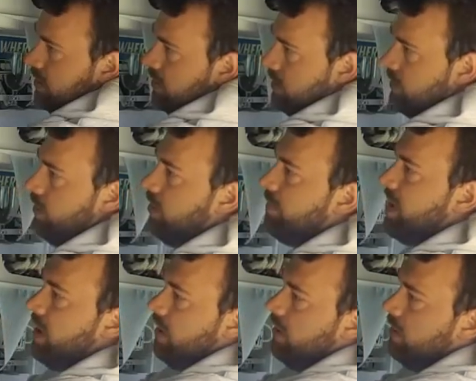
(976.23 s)
they're a lot
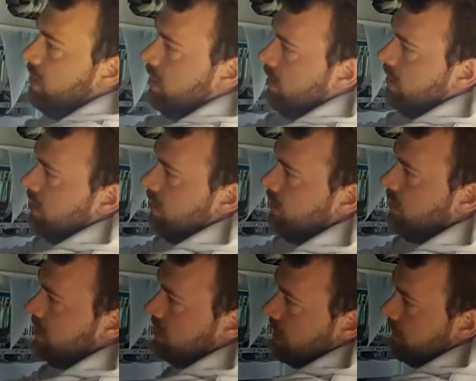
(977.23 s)
better than the
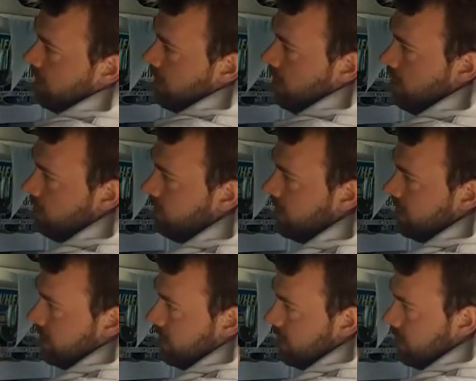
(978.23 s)
ones I have at home, which
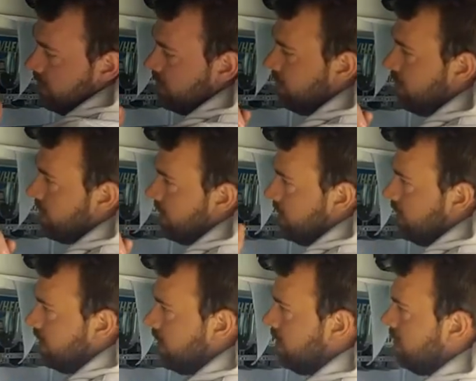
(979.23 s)
don't block any light.